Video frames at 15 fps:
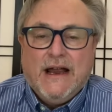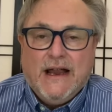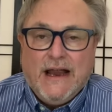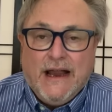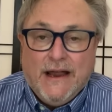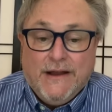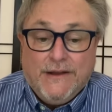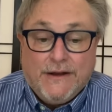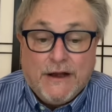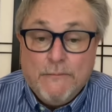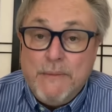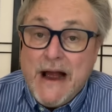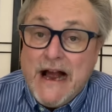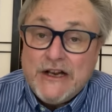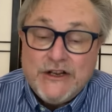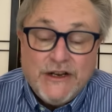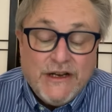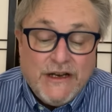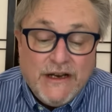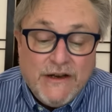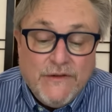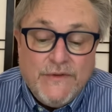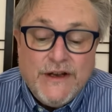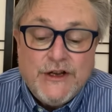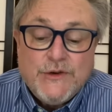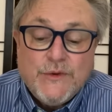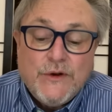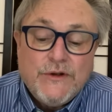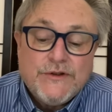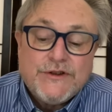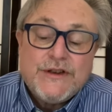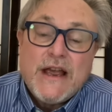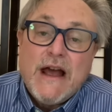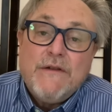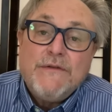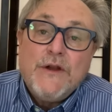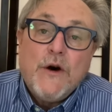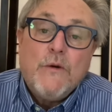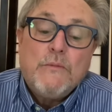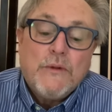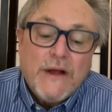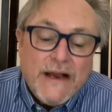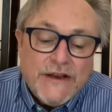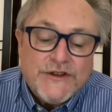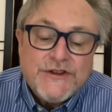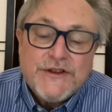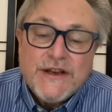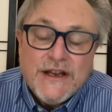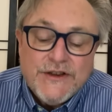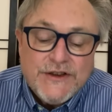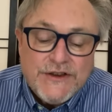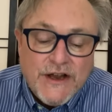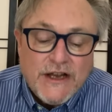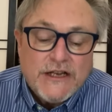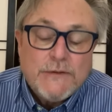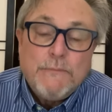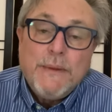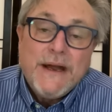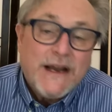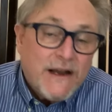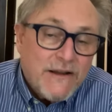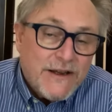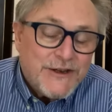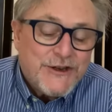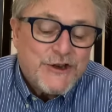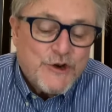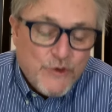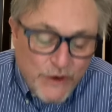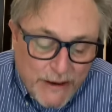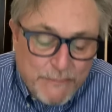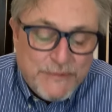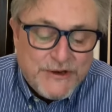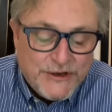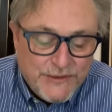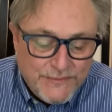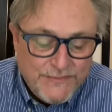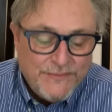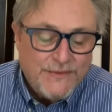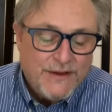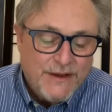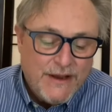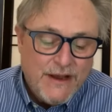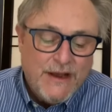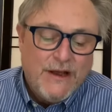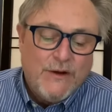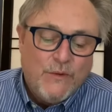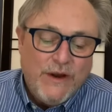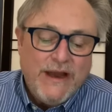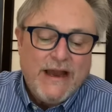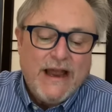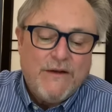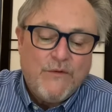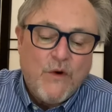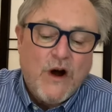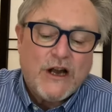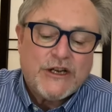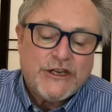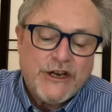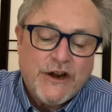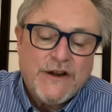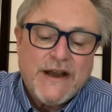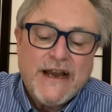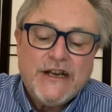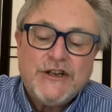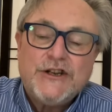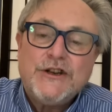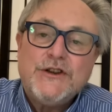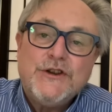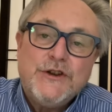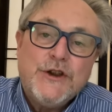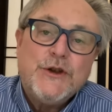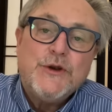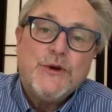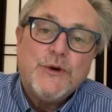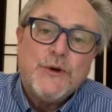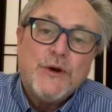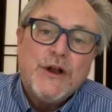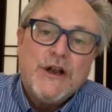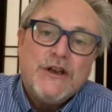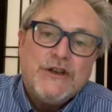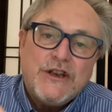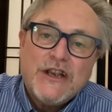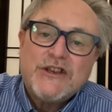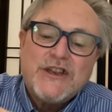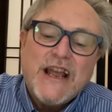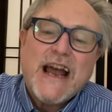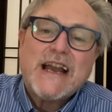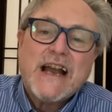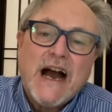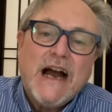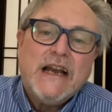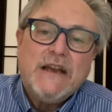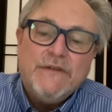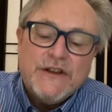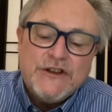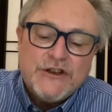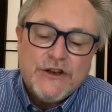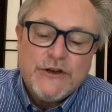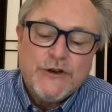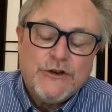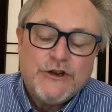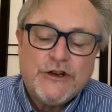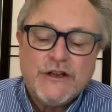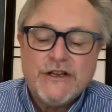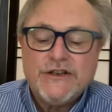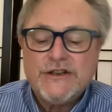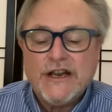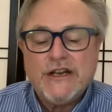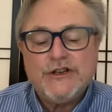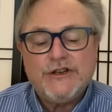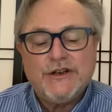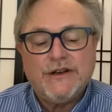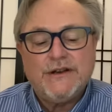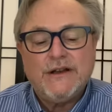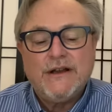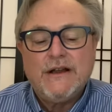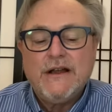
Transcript: And compassionate individuals have no place in such pitiless scripts. We have watched our nation do just that kind of institutionalization.